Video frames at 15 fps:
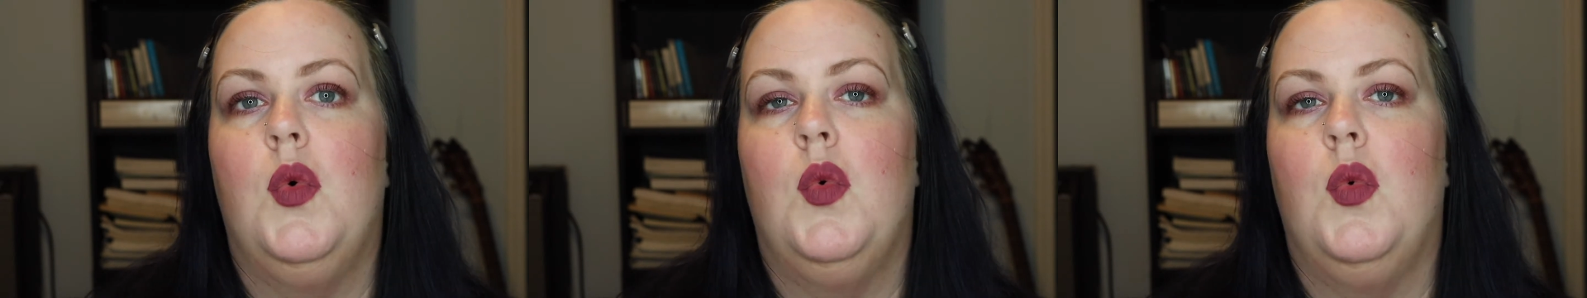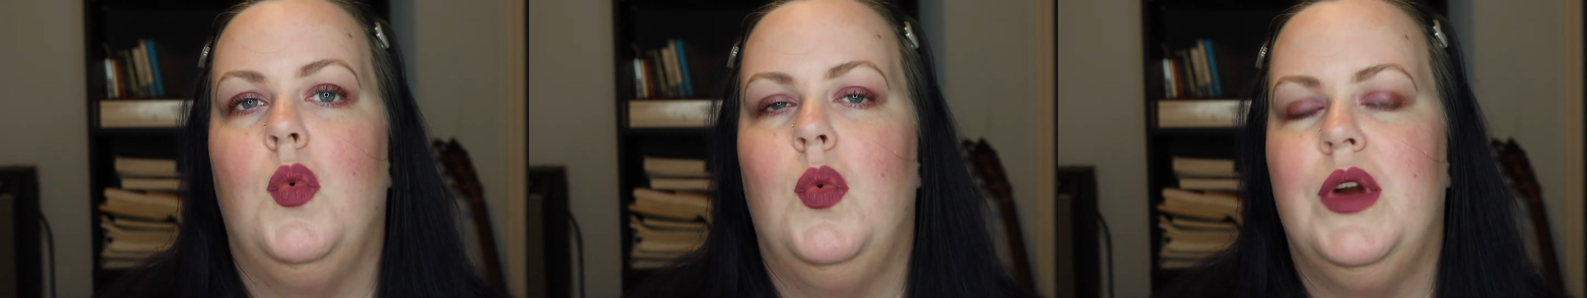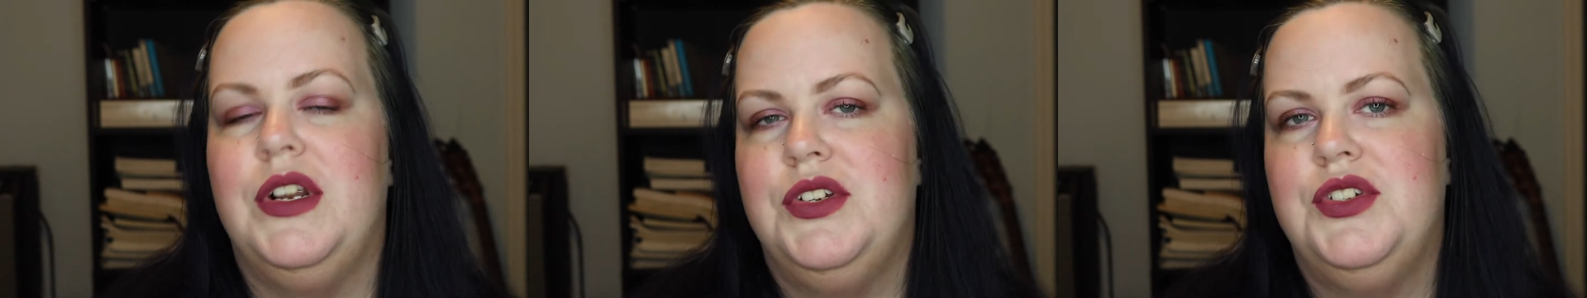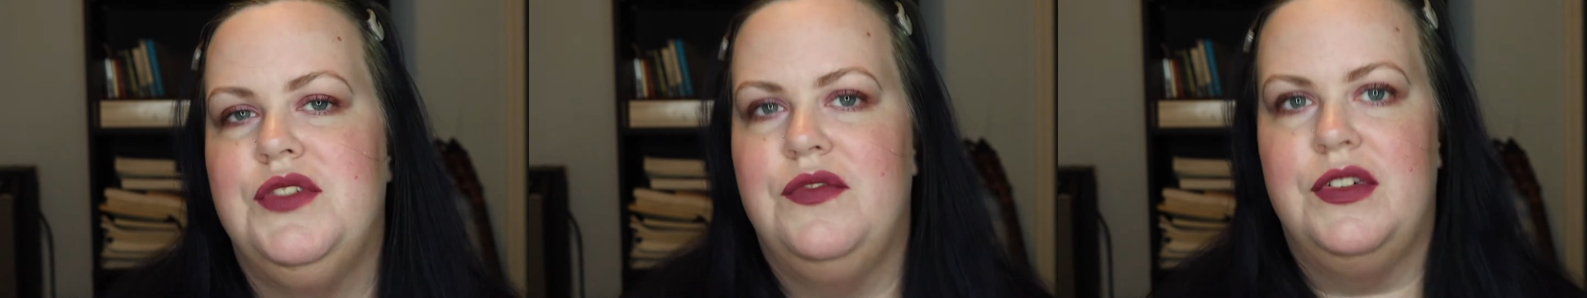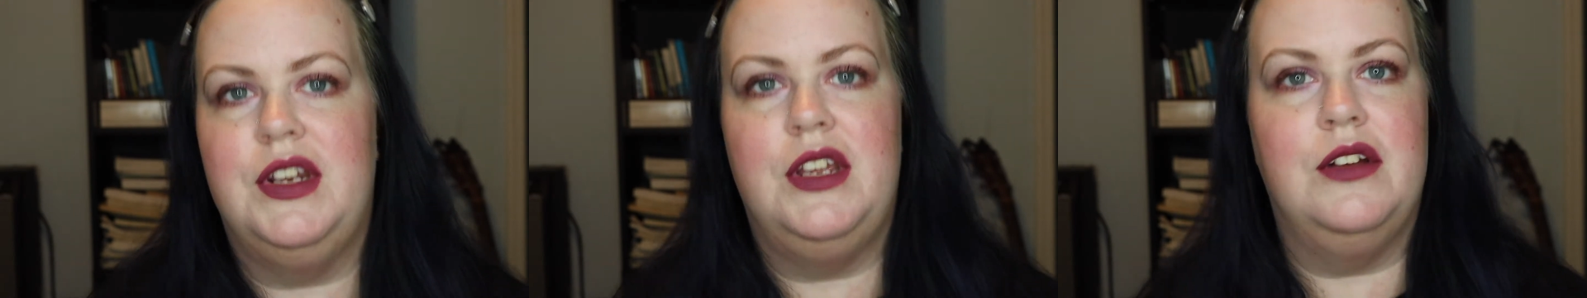which
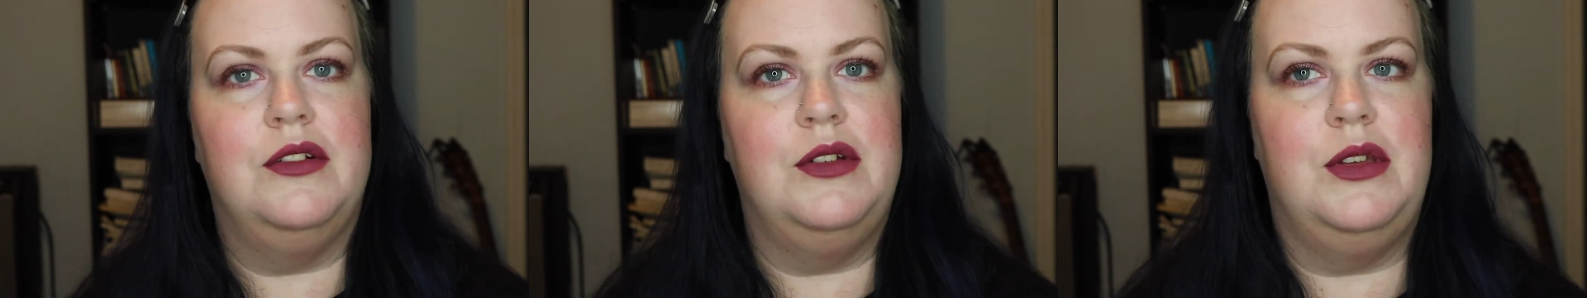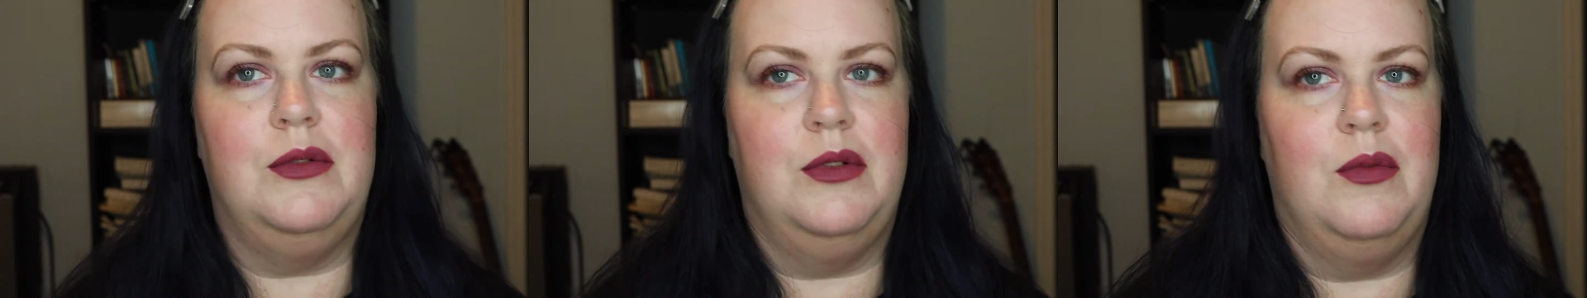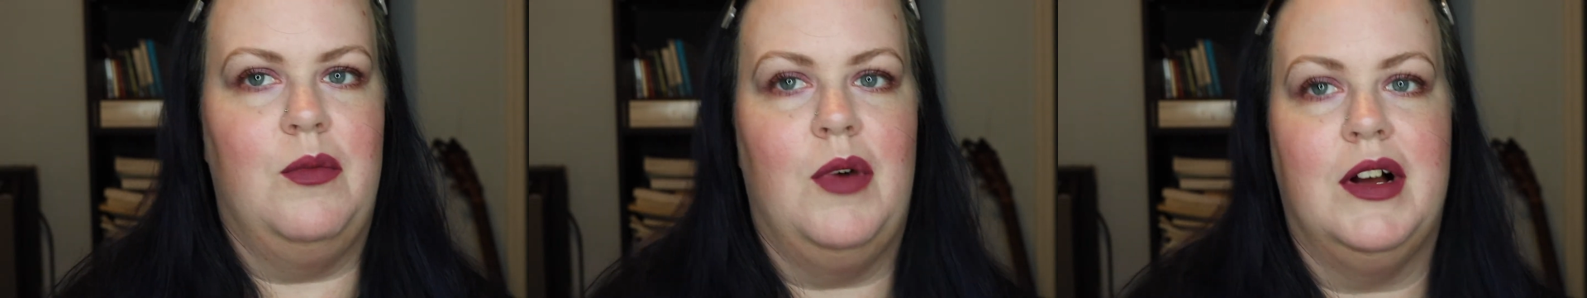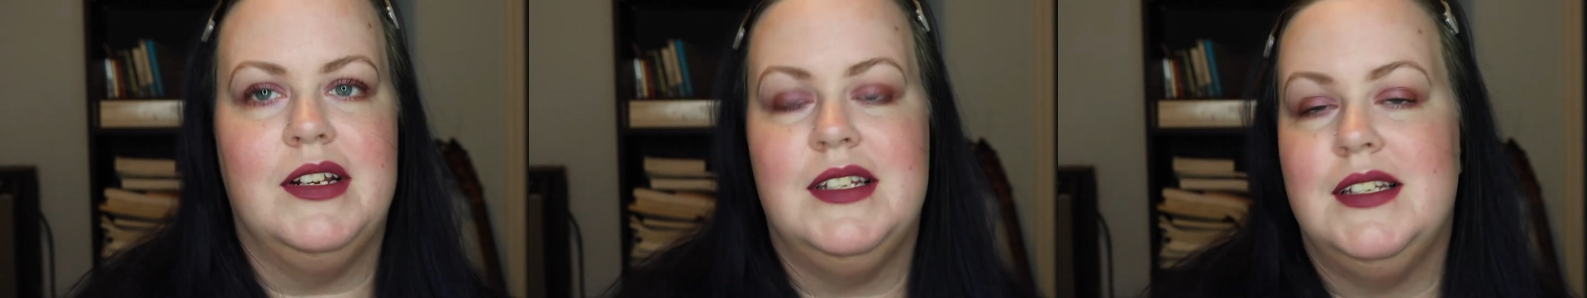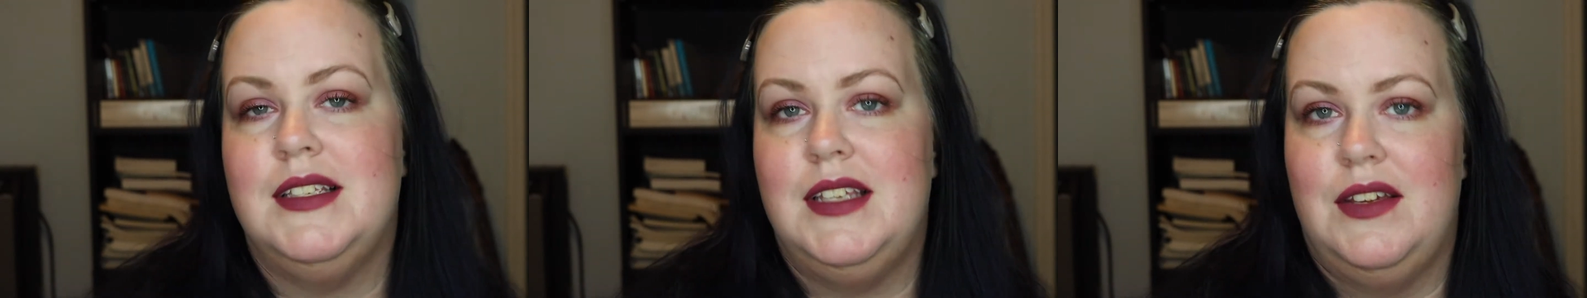video you would want
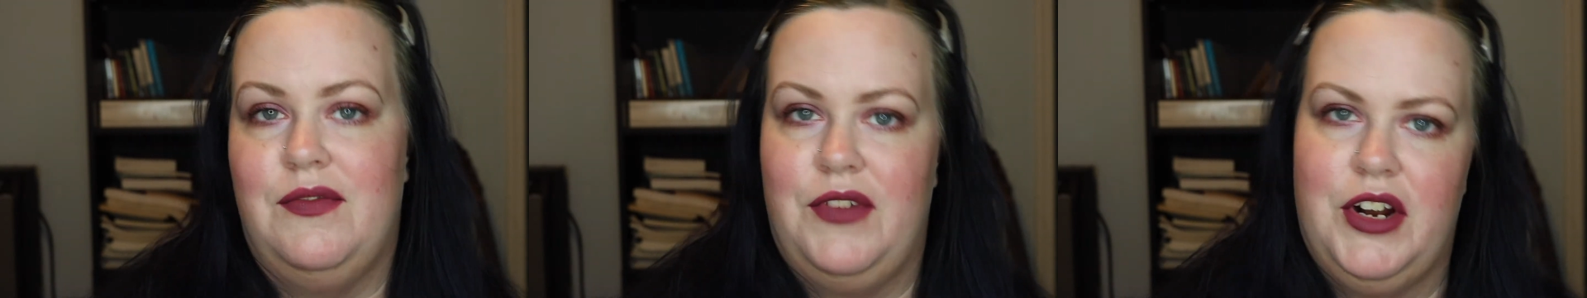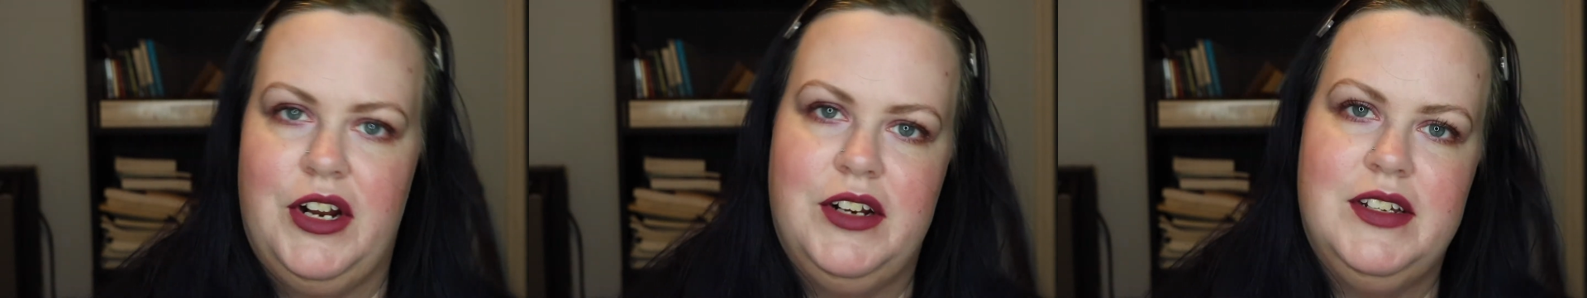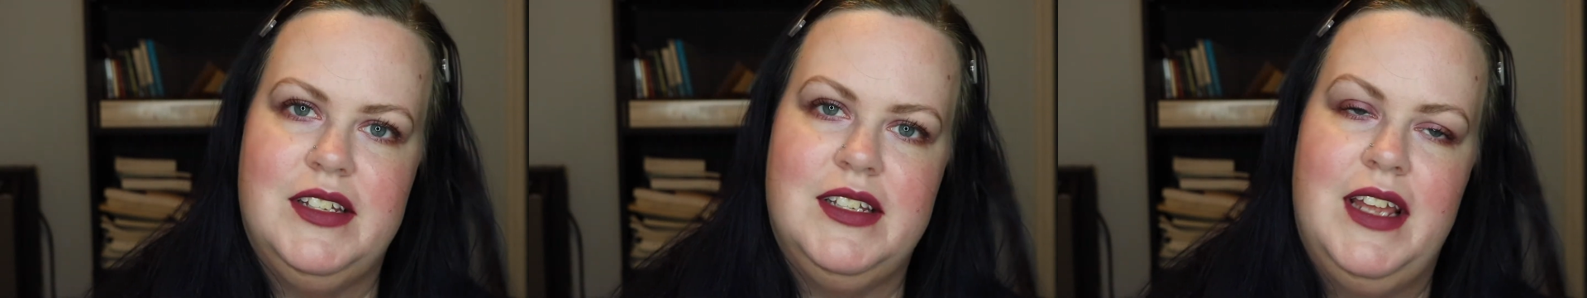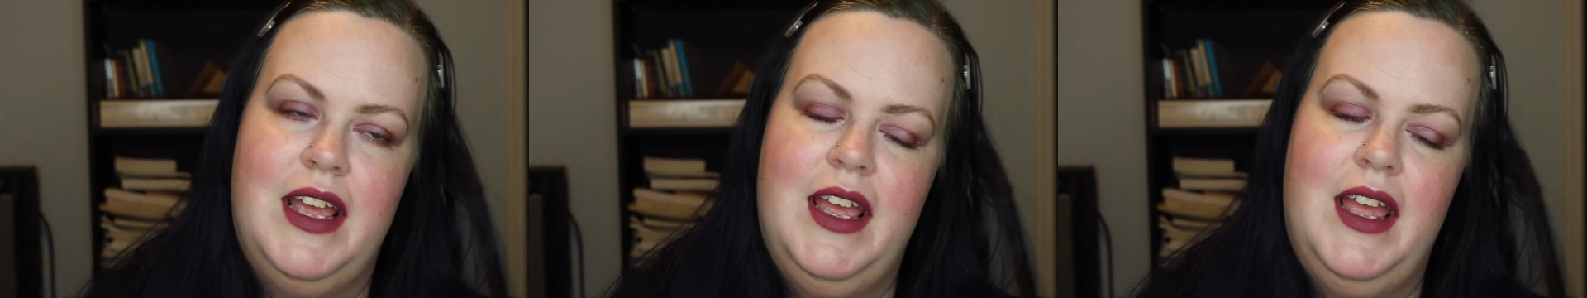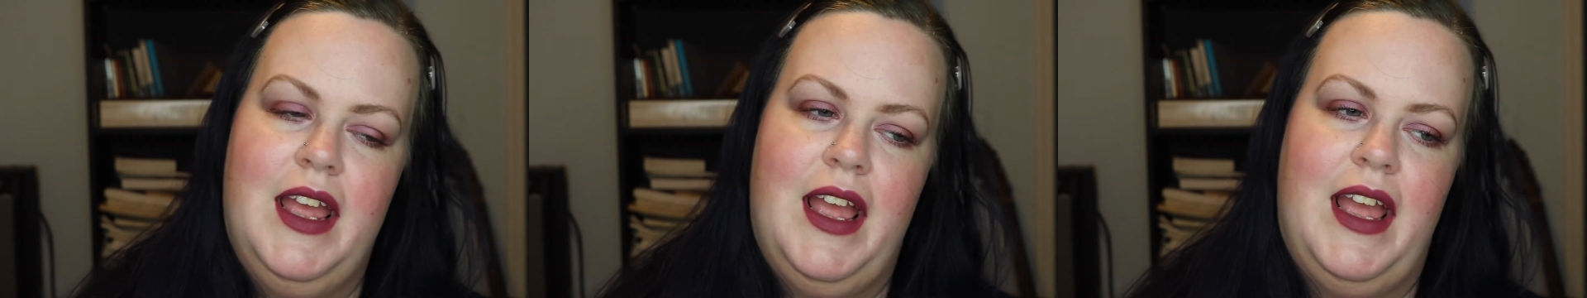to see first,
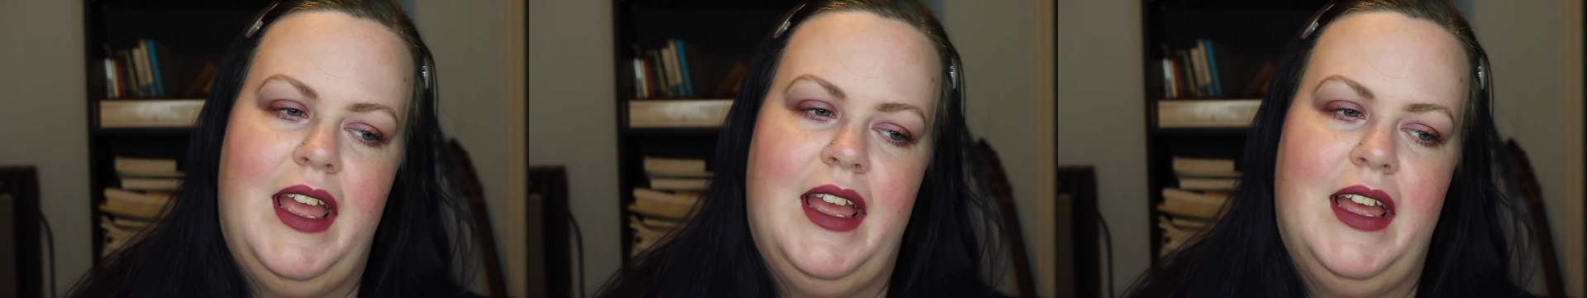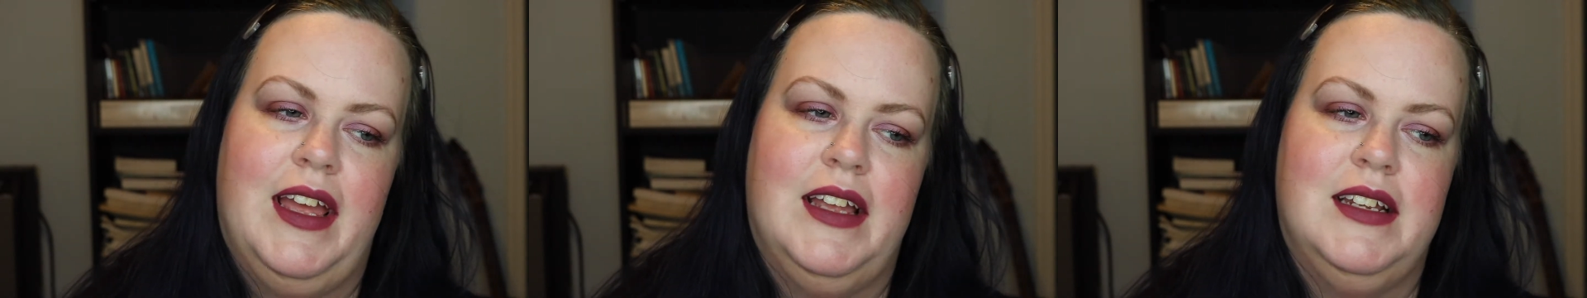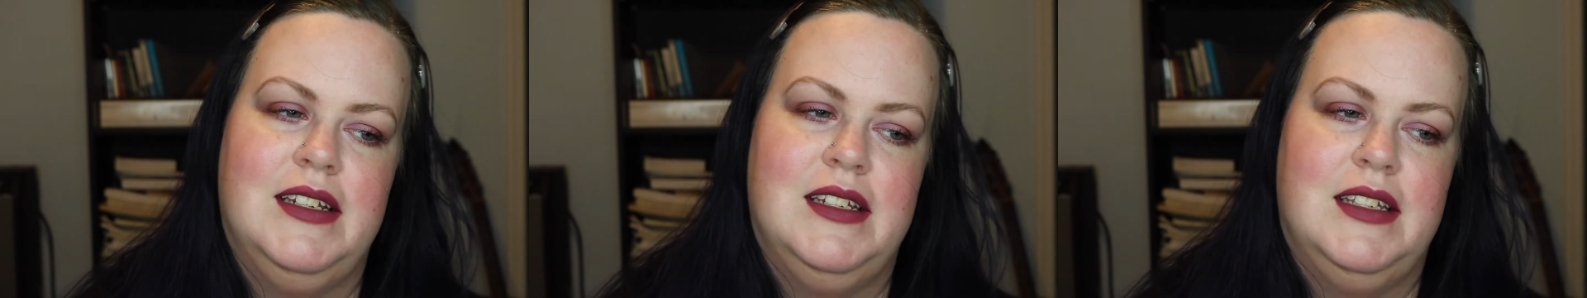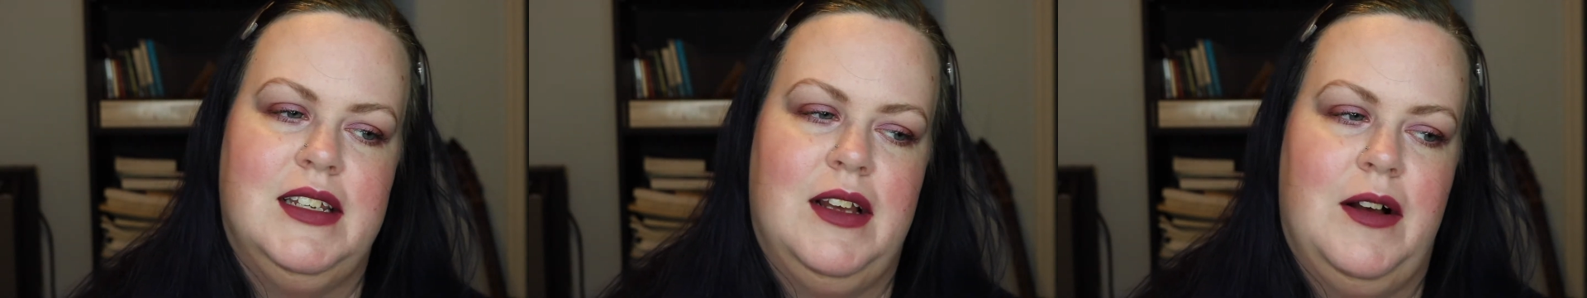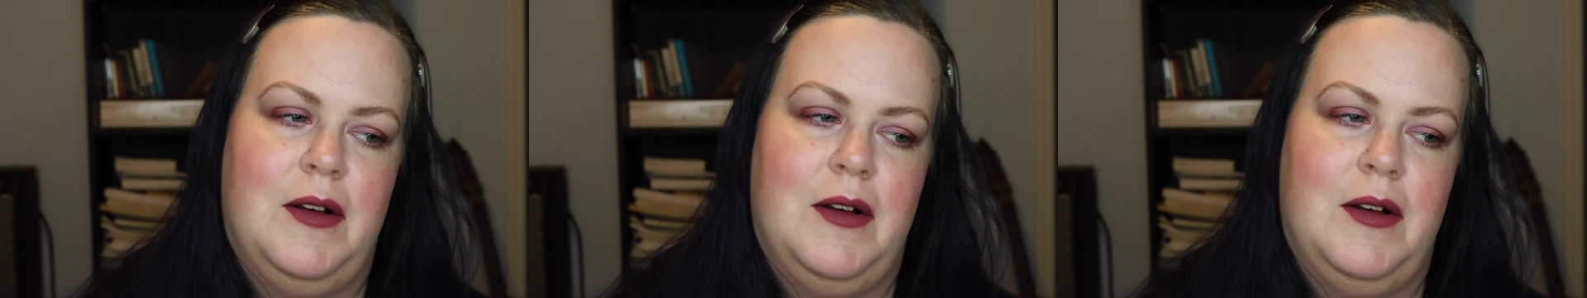and